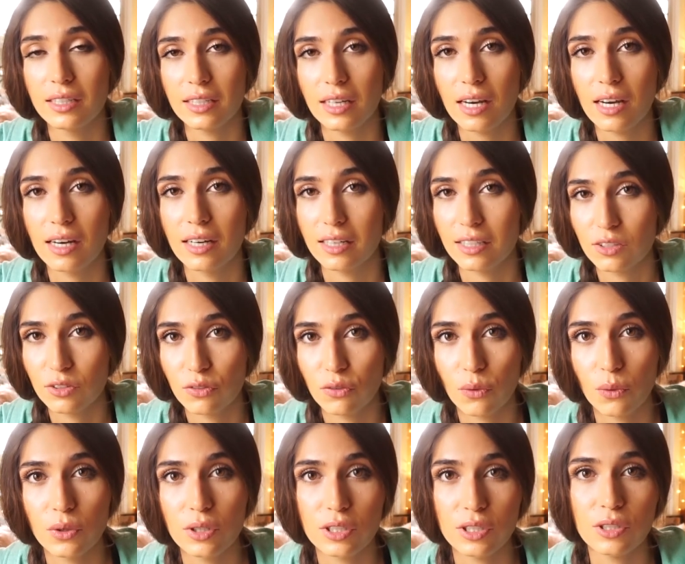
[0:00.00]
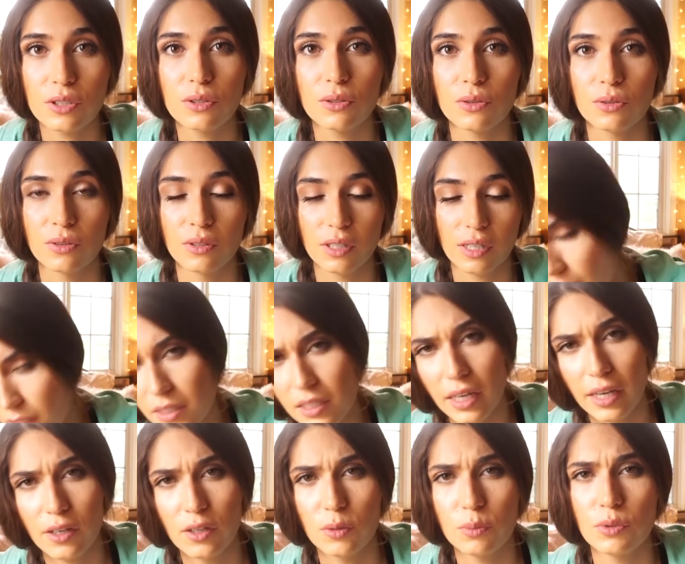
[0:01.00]
yeah it's for you and
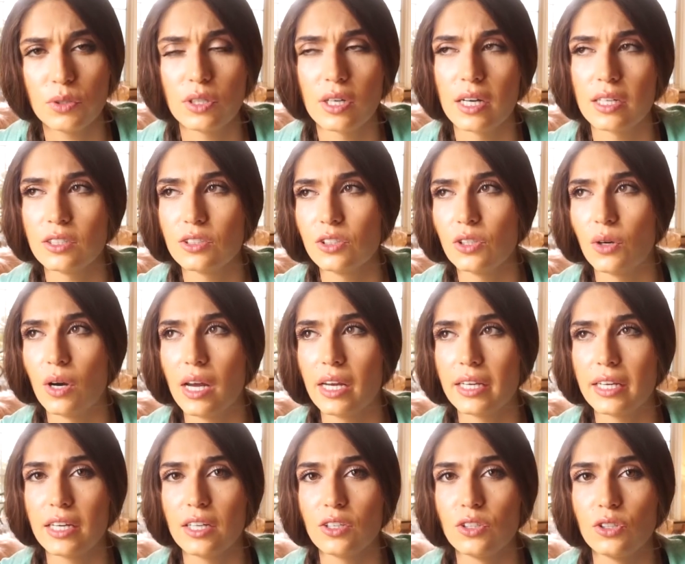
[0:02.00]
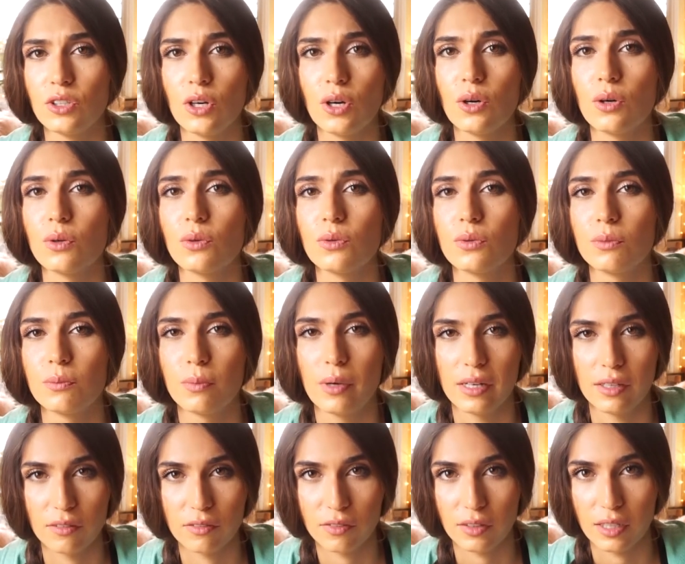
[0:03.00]
I hope you guys know I get no
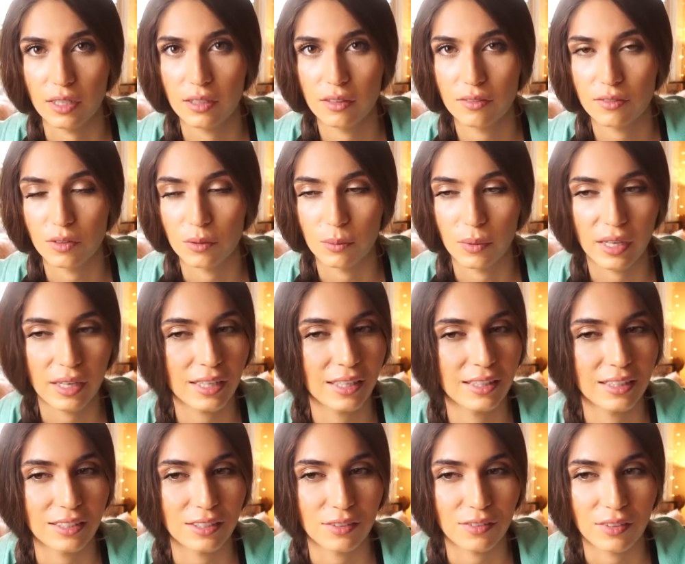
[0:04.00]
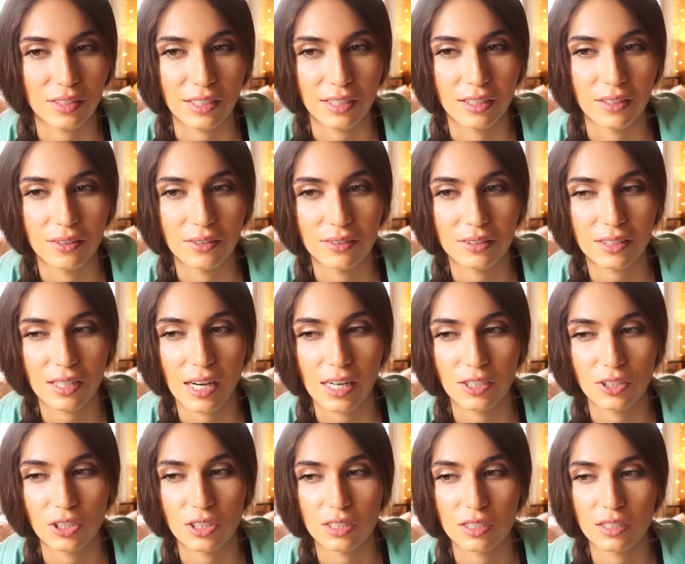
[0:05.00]
benefit from making these videos
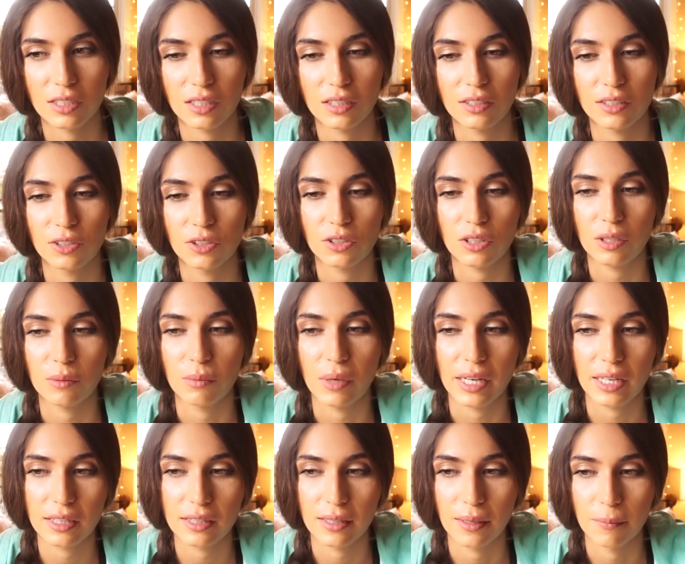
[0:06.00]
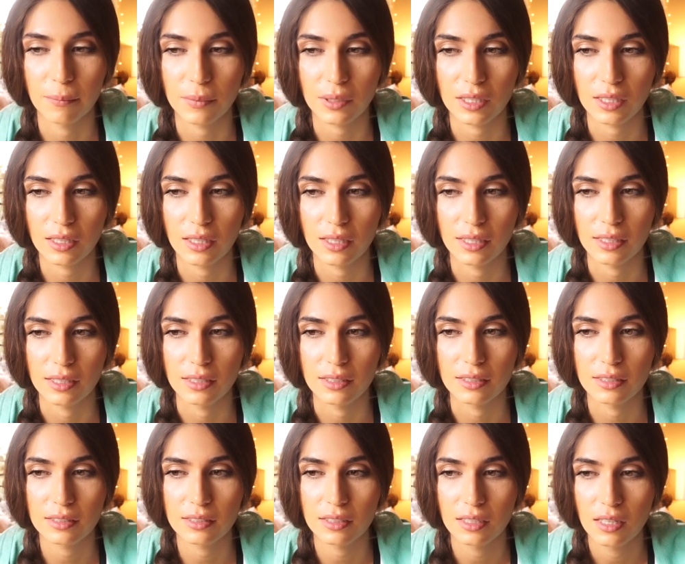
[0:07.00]
I just literally make them
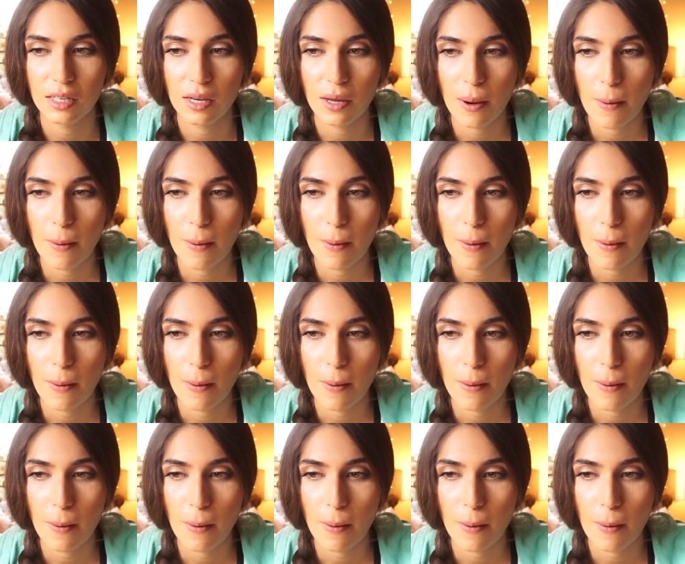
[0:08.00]
because